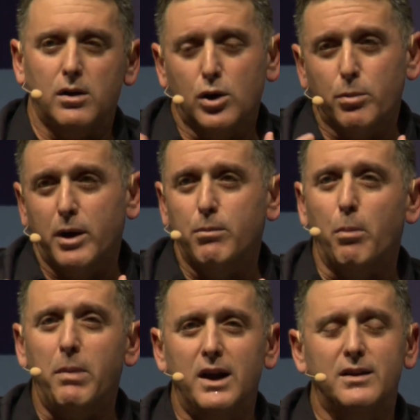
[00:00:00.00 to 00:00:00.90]
urban
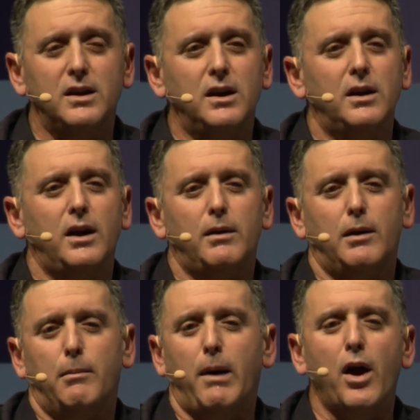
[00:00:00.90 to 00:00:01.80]
mobility
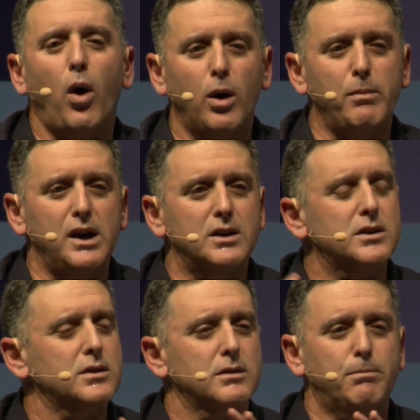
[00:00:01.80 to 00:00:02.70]
by all
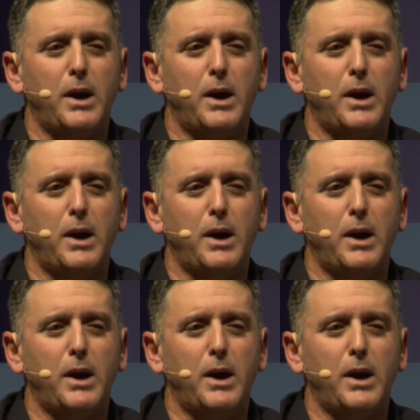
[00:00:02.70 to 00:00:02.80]
means,